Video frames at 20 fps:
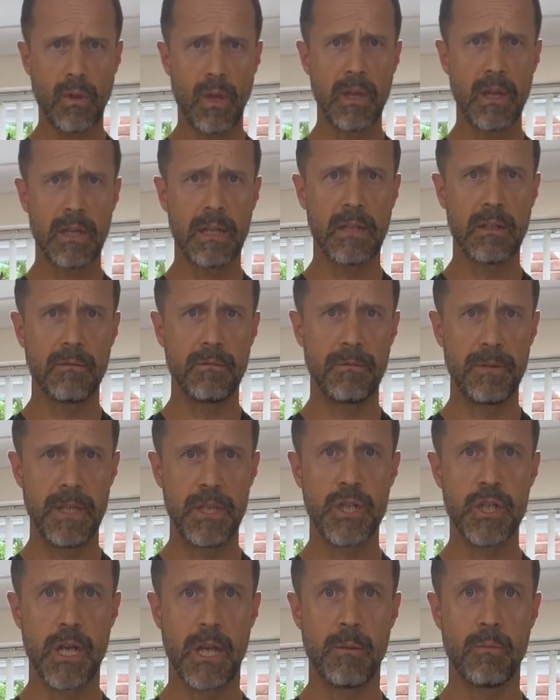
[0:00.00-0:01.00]
a little V
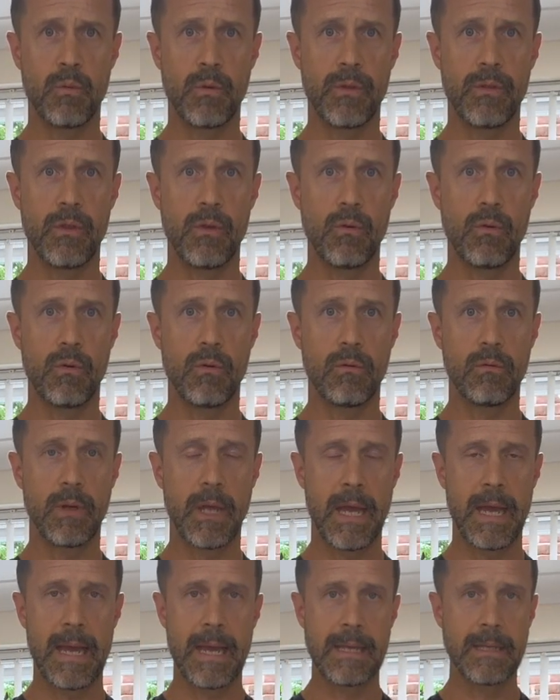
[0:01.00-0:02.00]
shape with your
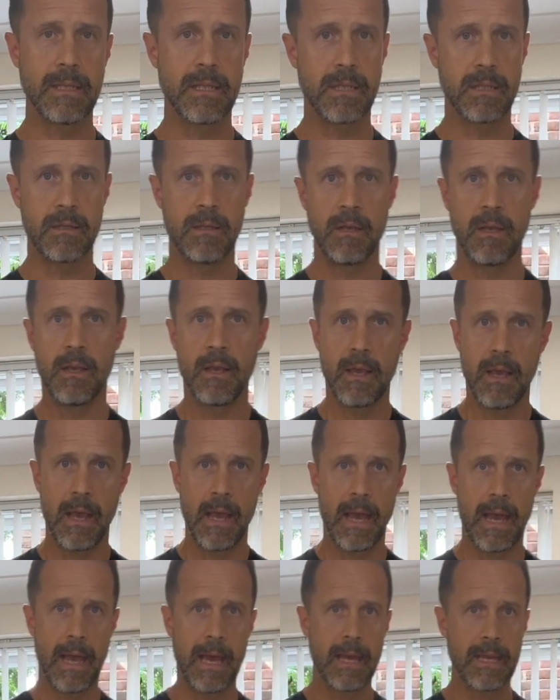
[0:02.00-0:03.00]
hands
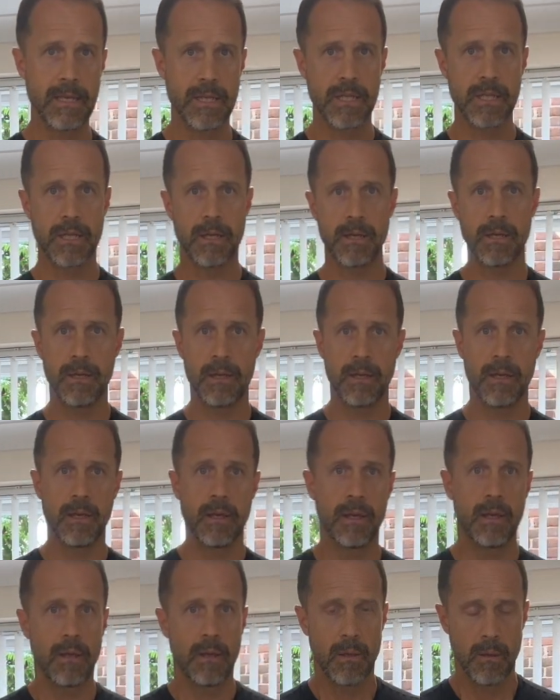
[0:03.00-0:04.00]
and
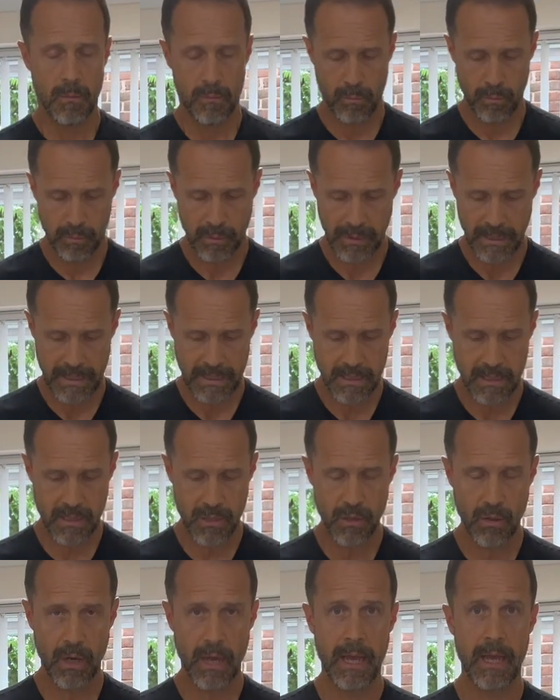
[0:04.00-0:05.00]
place
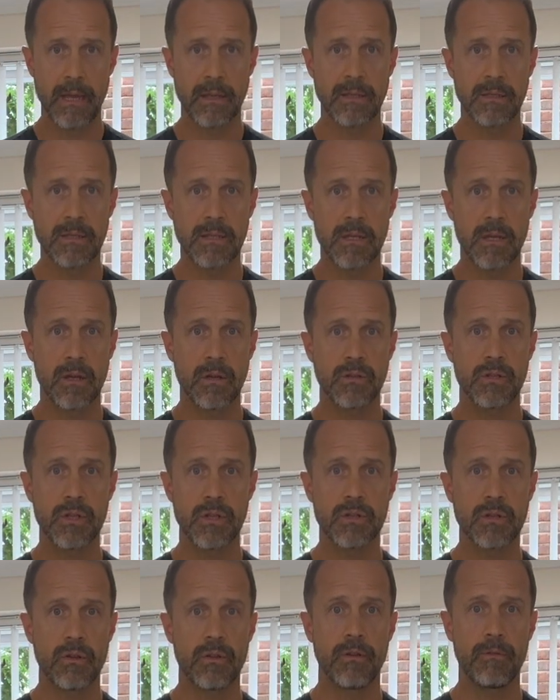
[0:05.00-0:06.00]
your hands
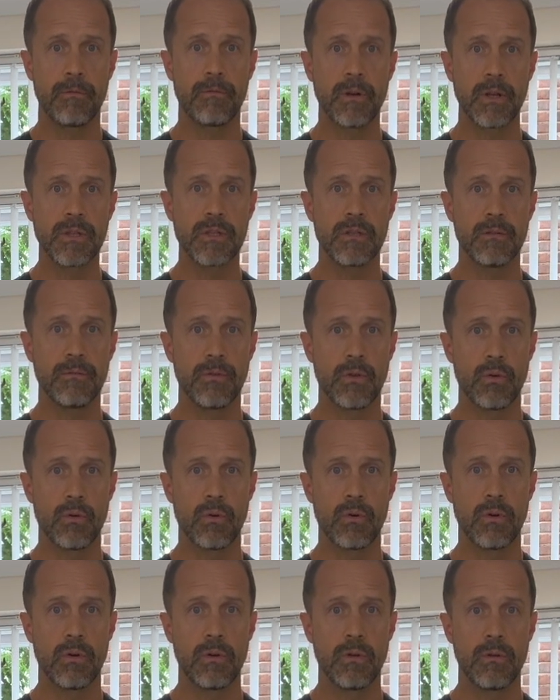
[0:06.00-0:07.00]
just on the front of
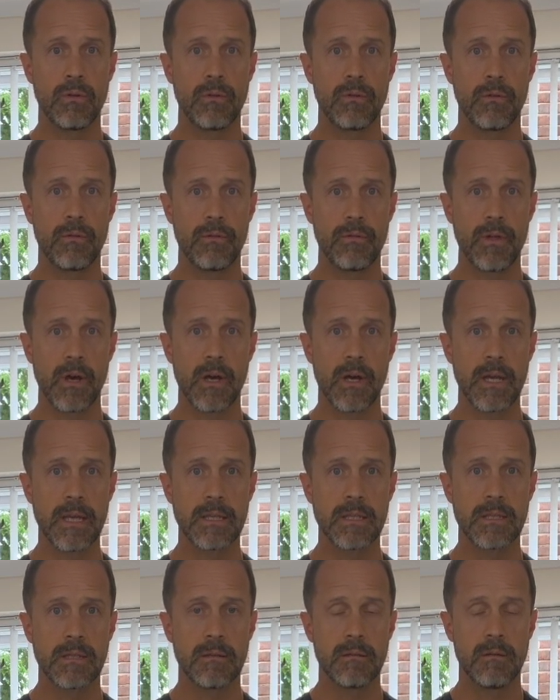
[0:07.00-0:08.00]
your
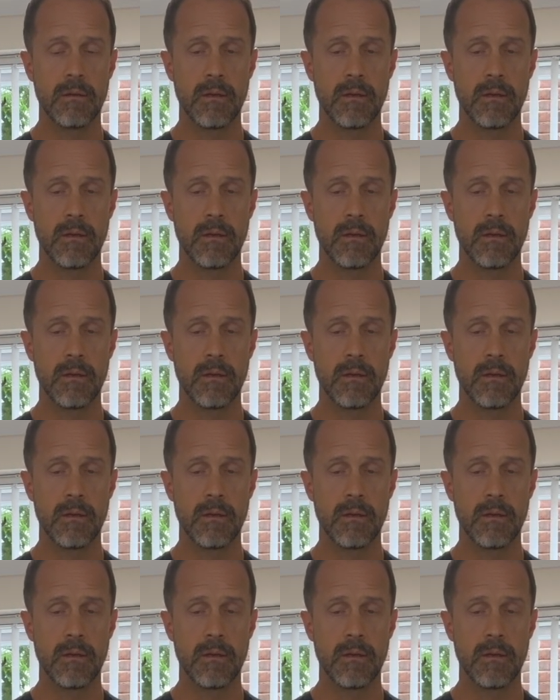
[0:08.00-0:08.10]
thighs,